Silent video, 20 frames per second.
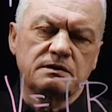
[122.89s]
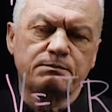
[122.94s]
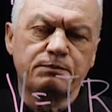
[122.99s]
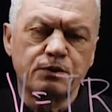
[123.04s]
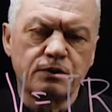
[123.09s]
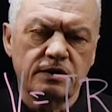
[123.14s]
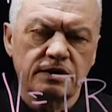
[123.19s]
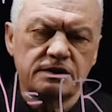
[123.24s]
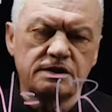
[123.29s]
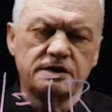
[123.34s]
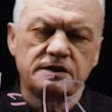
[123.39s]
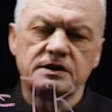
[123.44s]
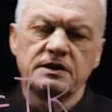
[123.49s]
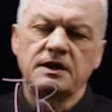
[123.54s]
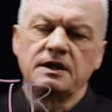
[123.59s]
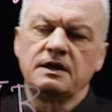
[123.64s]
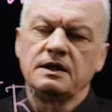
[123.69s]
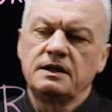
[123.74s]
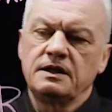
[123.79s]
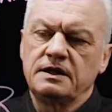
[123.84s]
the push,
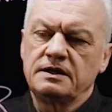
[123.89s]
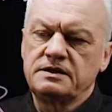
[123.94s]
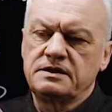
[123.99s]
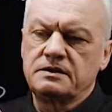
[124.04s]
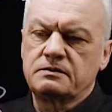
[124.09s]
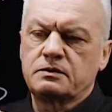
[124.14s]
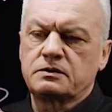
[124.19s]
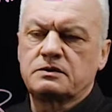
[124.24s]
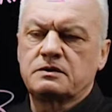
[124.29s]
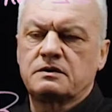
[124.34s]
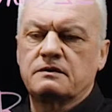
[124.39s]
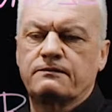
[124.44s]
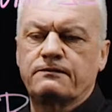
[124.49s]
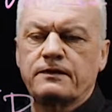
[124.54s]
is equal to the